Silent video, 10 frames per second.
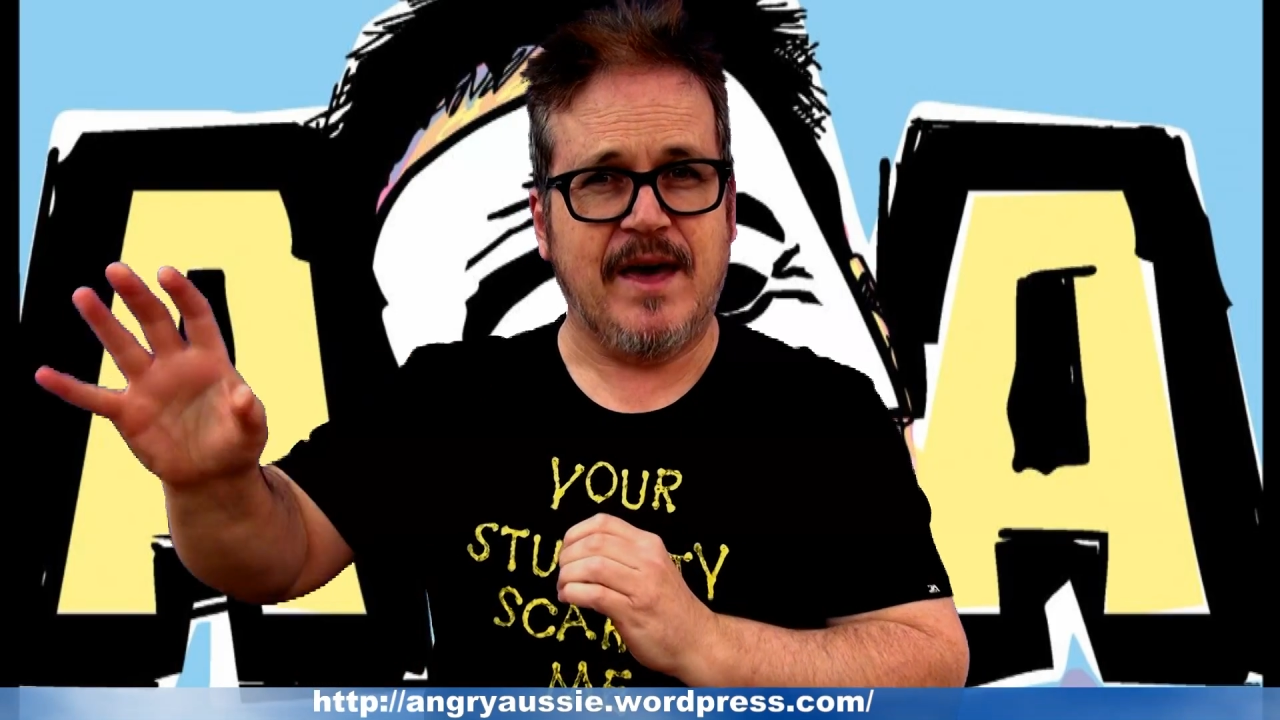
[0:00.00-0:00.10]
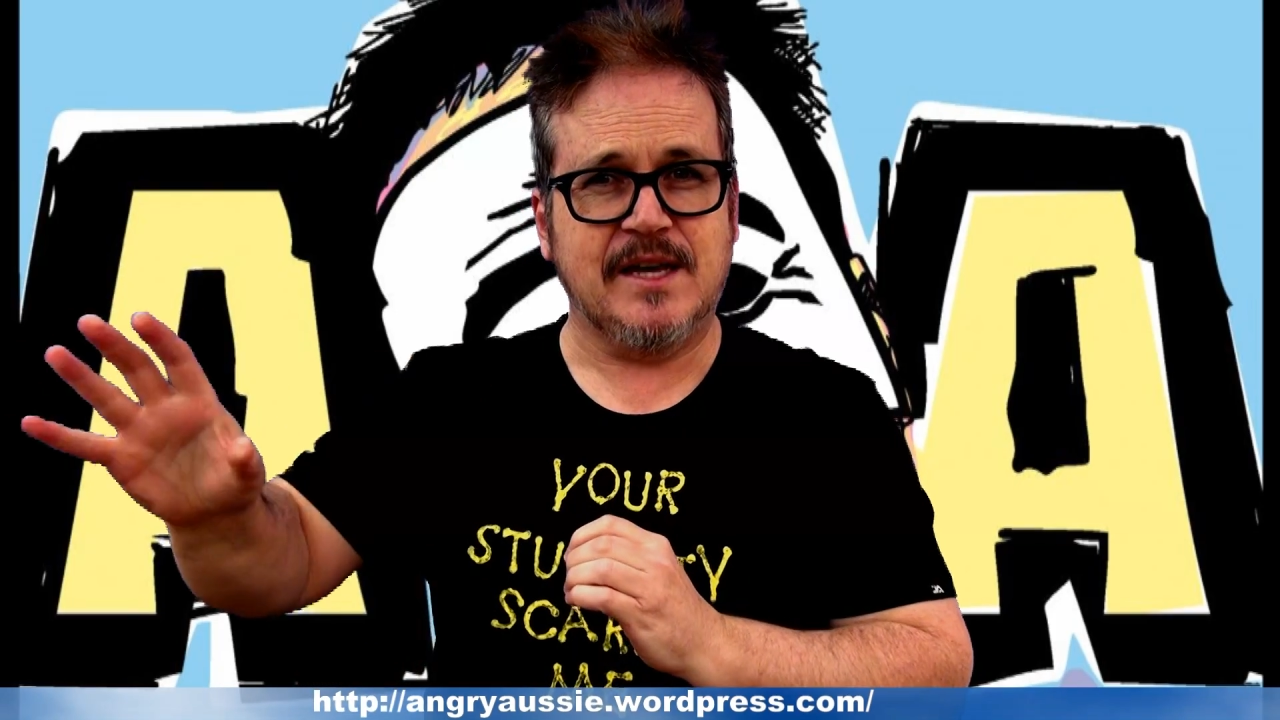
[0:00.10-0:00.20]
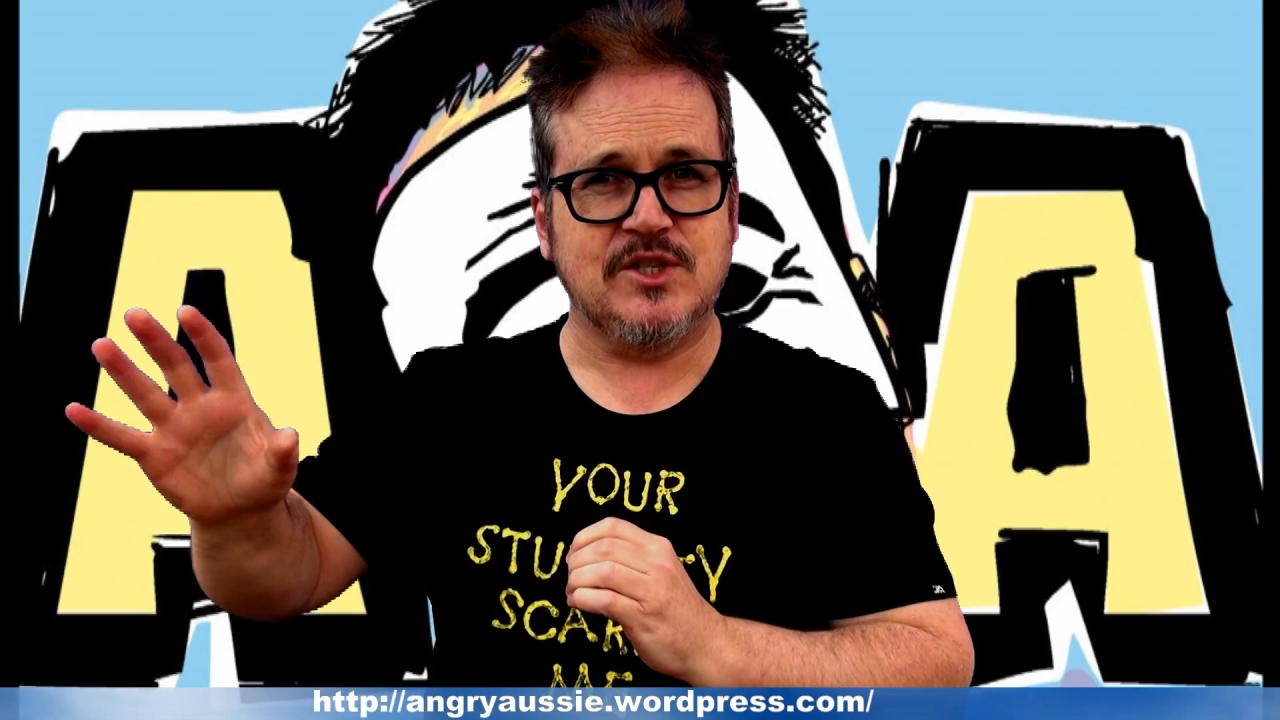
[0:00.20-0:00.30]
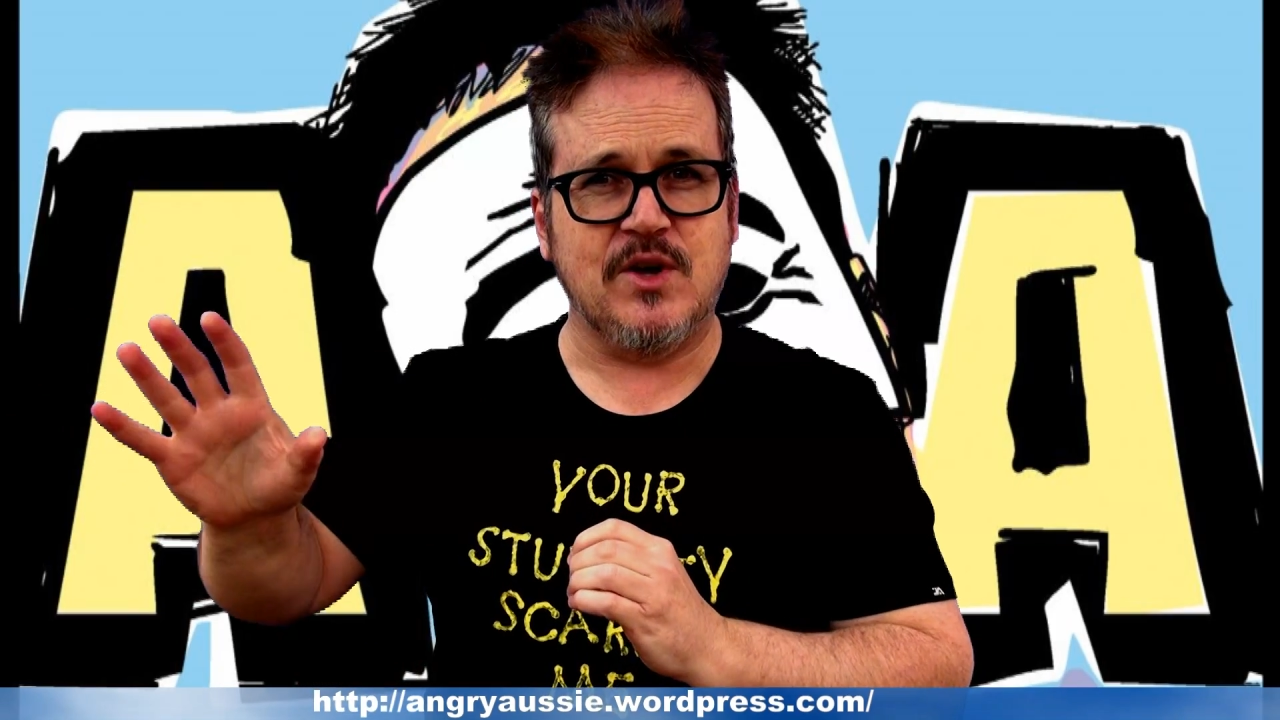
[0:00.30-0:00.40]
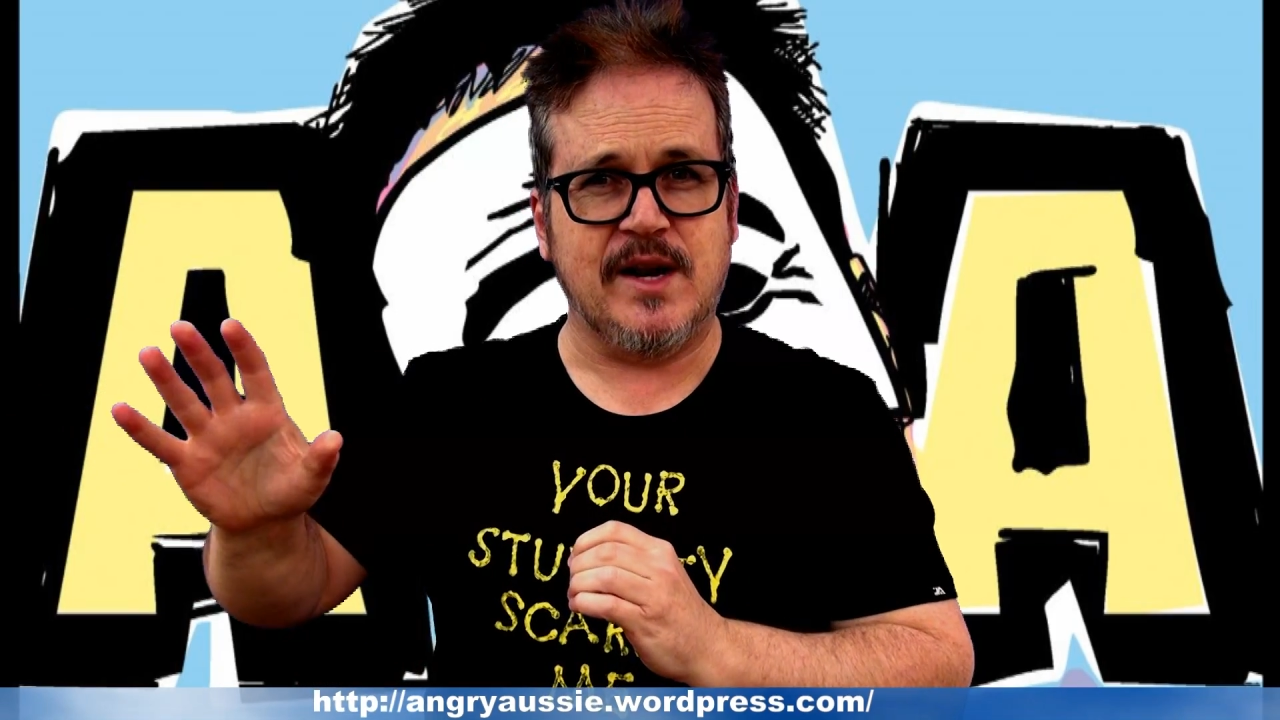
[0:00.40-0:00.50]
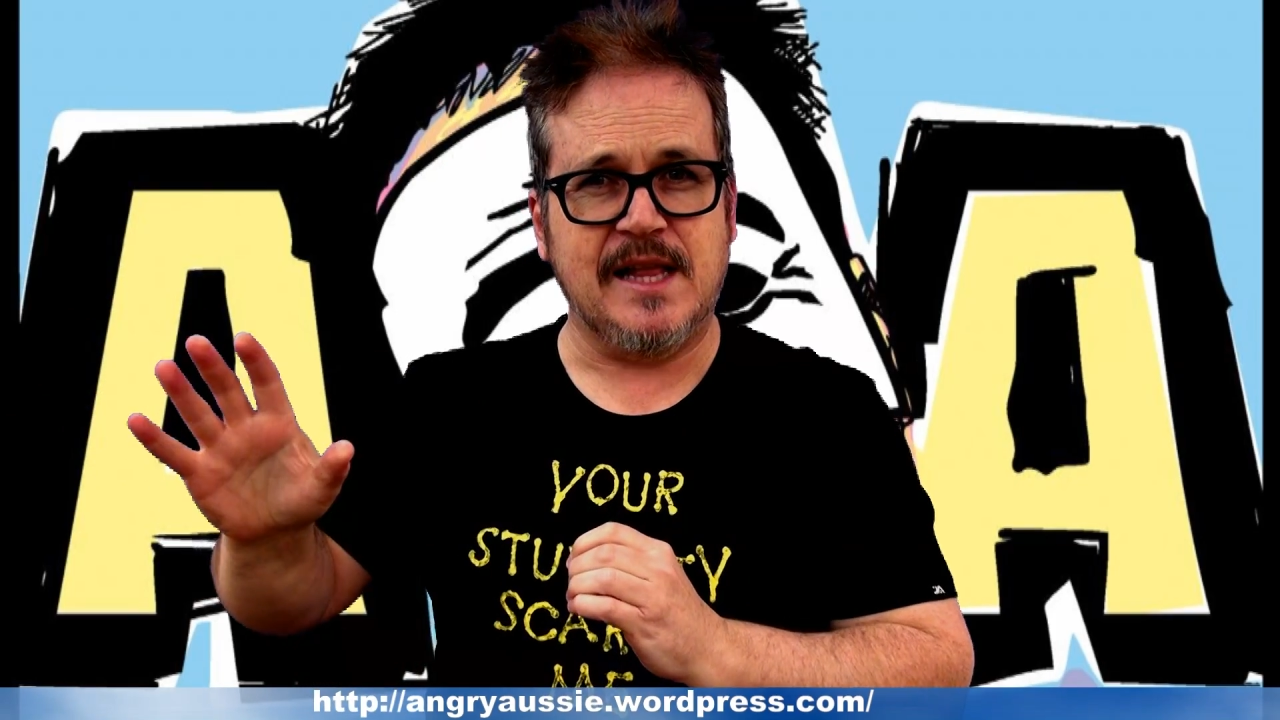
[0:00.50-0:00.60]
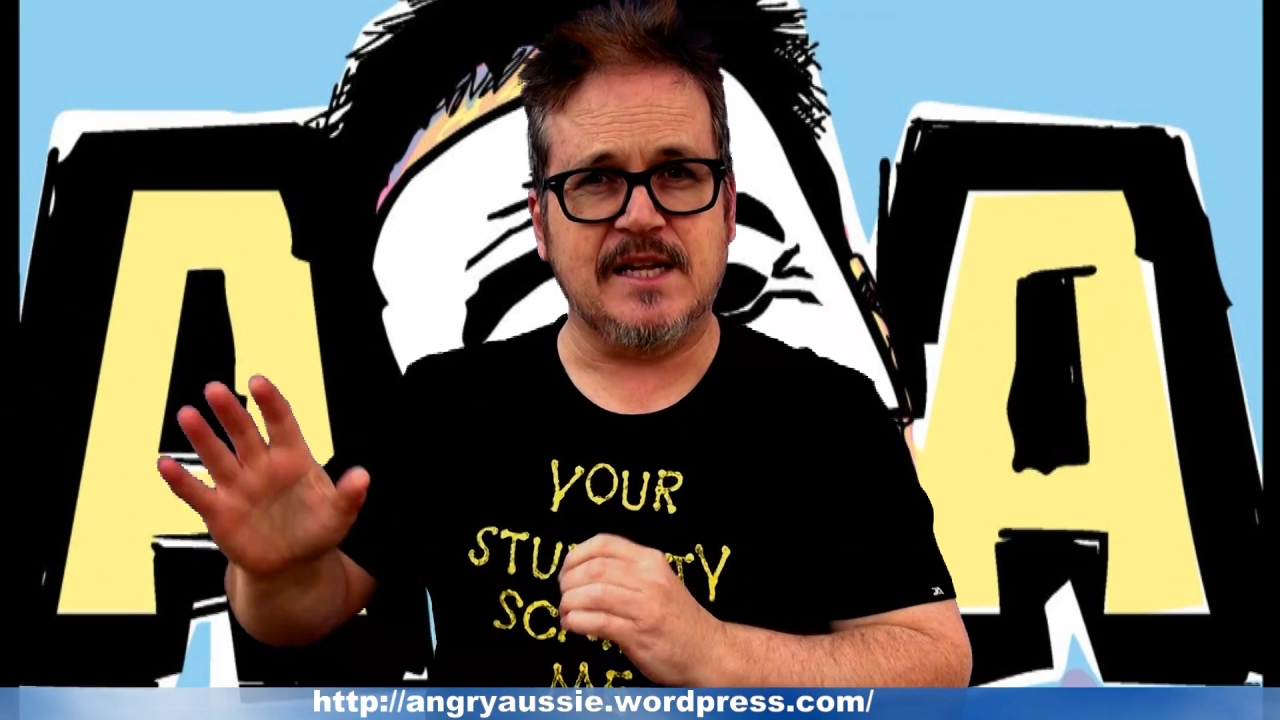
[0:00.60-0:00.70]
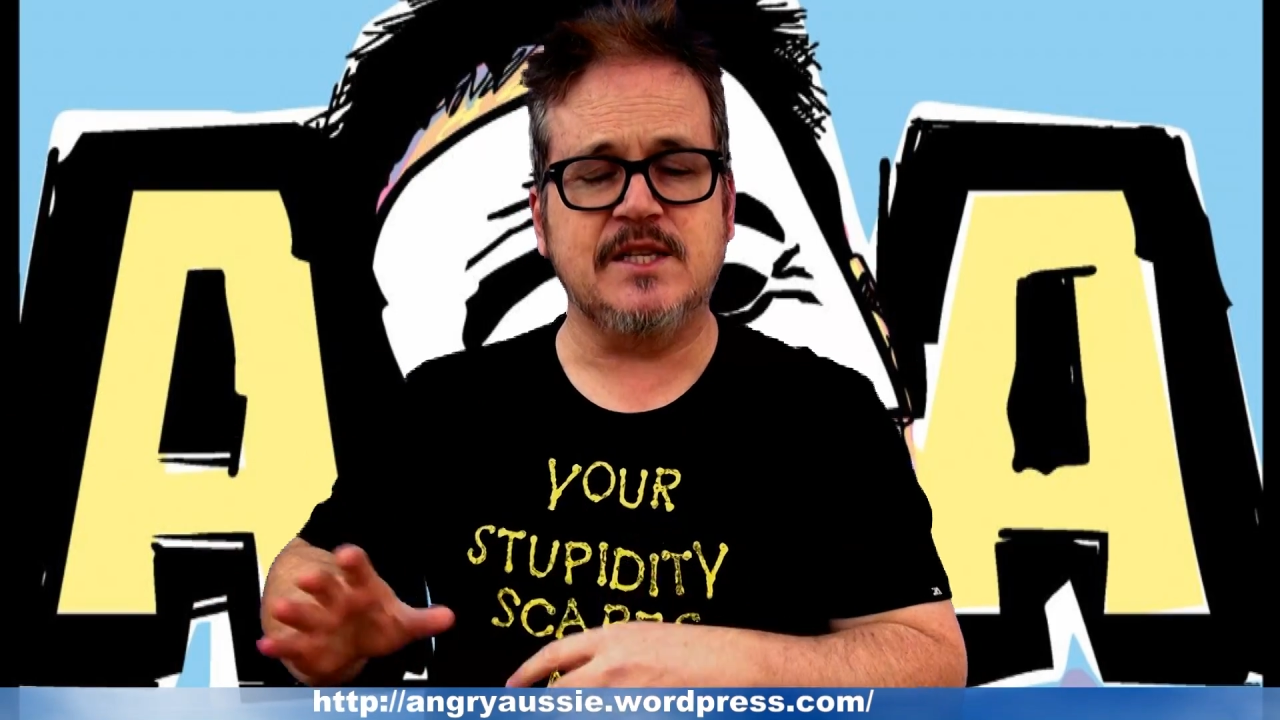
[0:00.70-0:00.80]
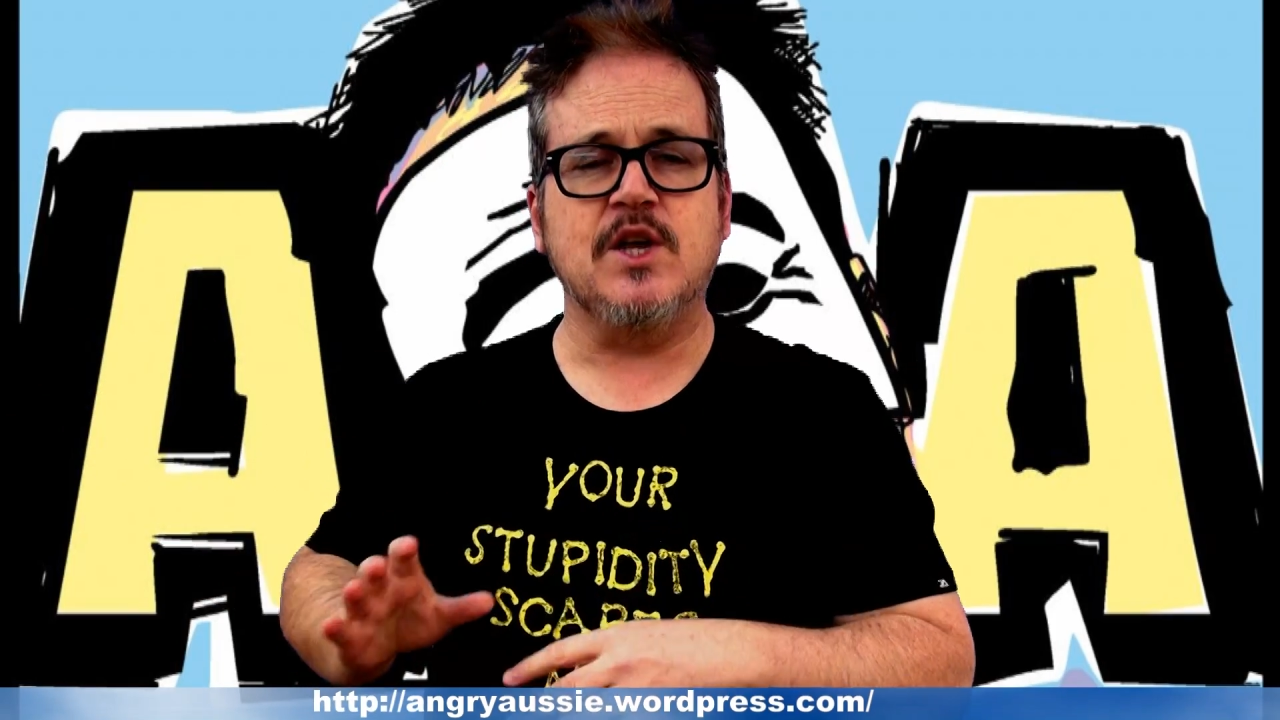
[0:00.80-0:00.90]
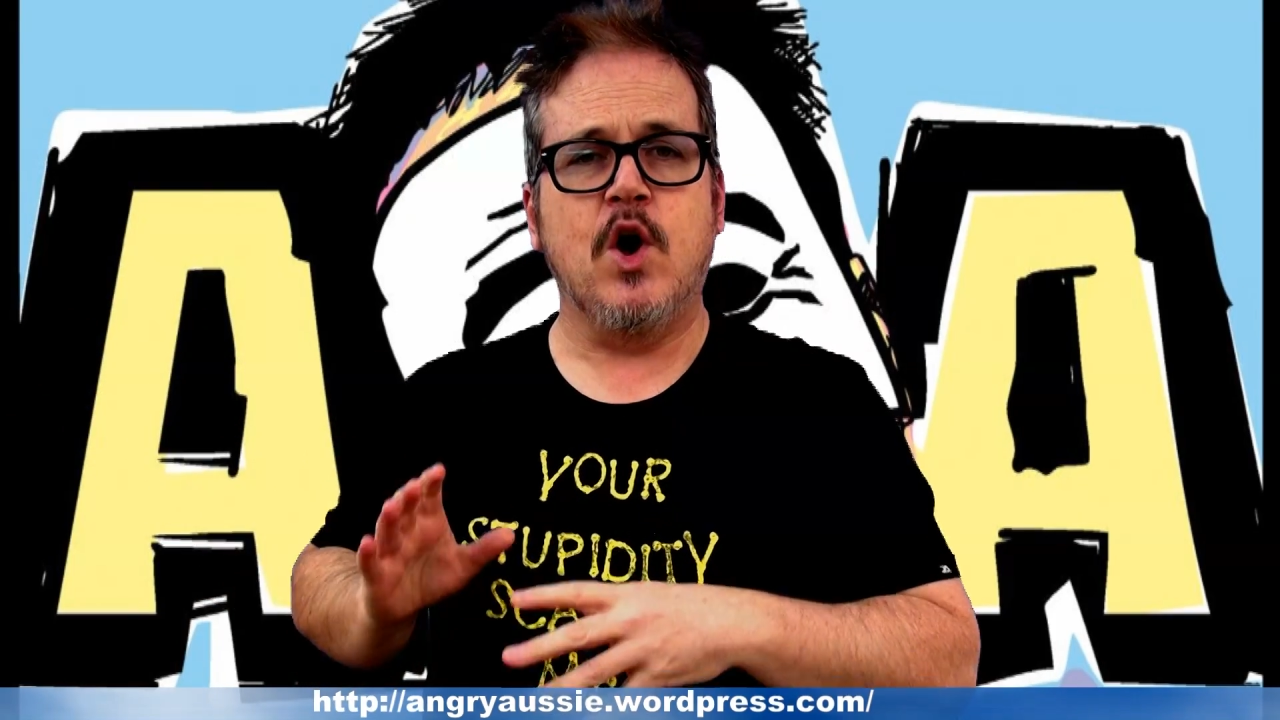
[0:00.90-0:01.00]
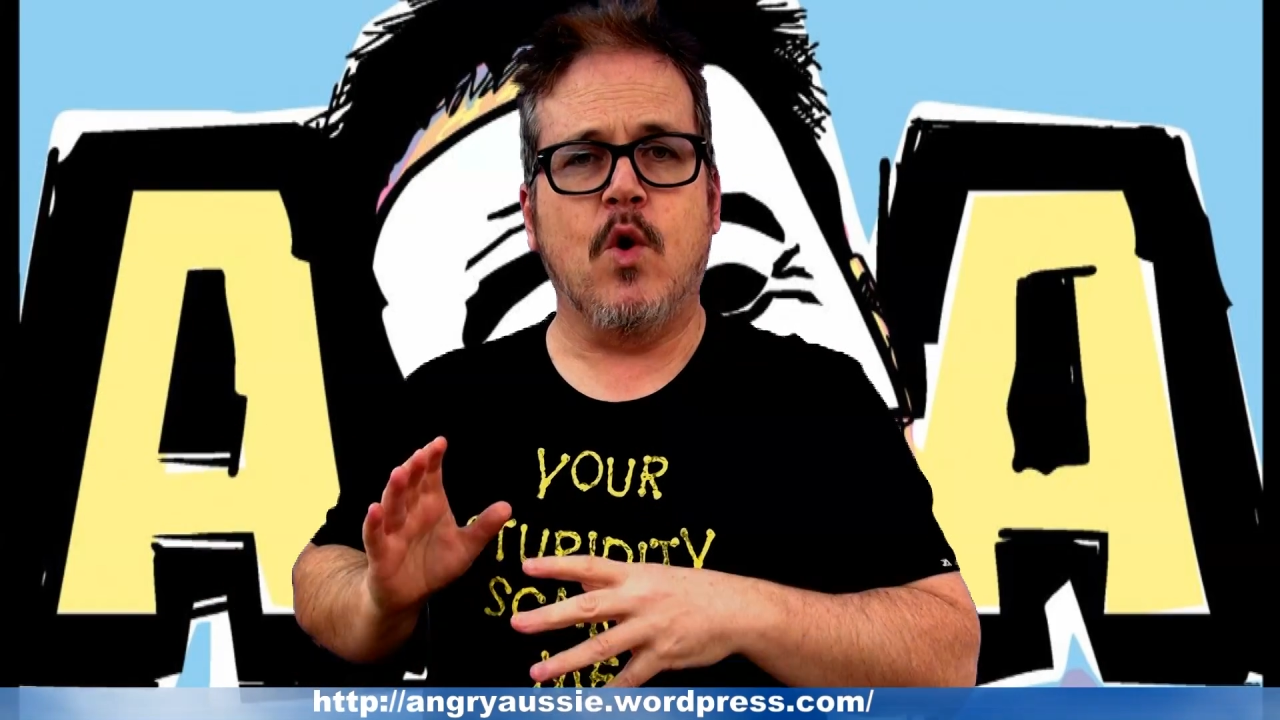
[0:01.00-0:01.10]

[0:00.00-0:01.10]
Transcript: externalities.